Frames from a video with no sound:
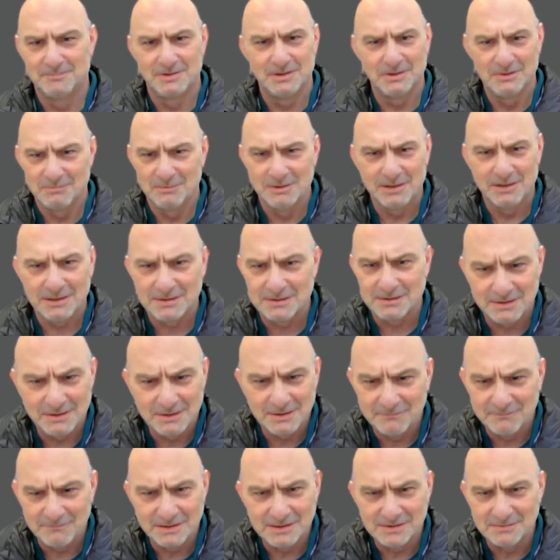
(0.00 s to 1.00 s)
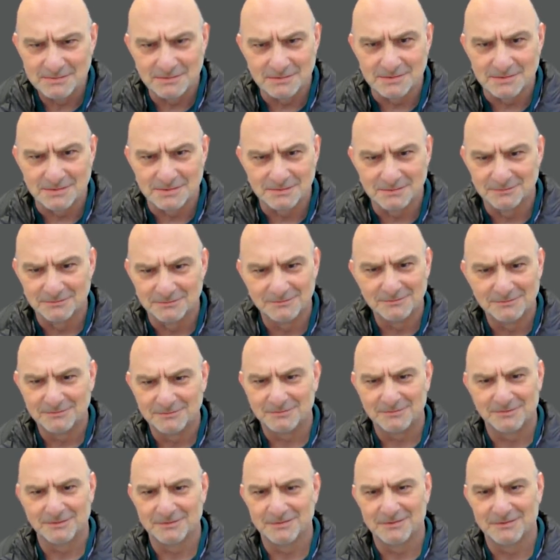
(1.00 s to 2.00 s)
did we have any vessels?
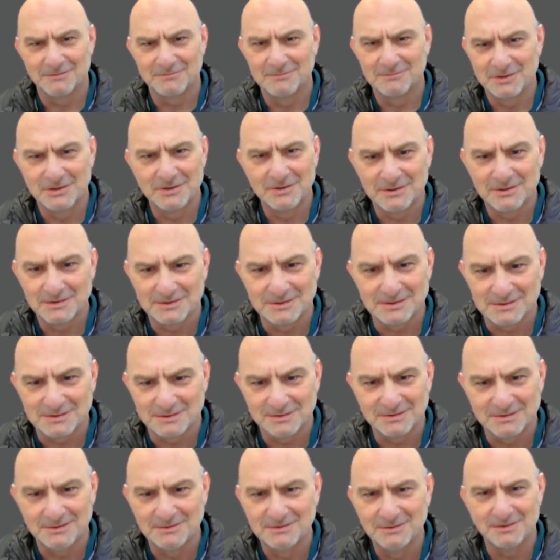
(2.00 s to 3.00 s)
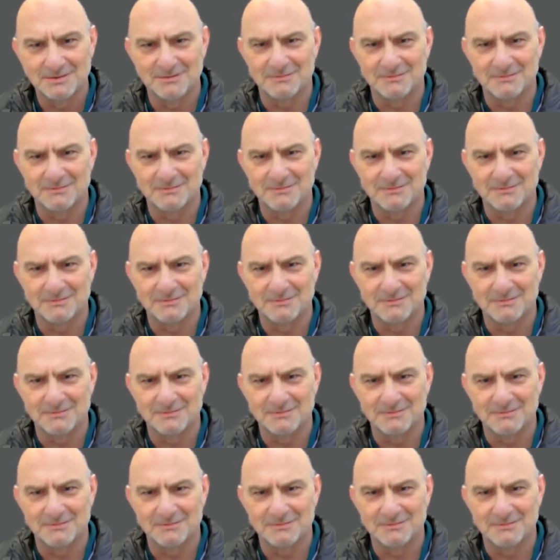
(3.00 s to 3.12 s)
I'm curious. I don't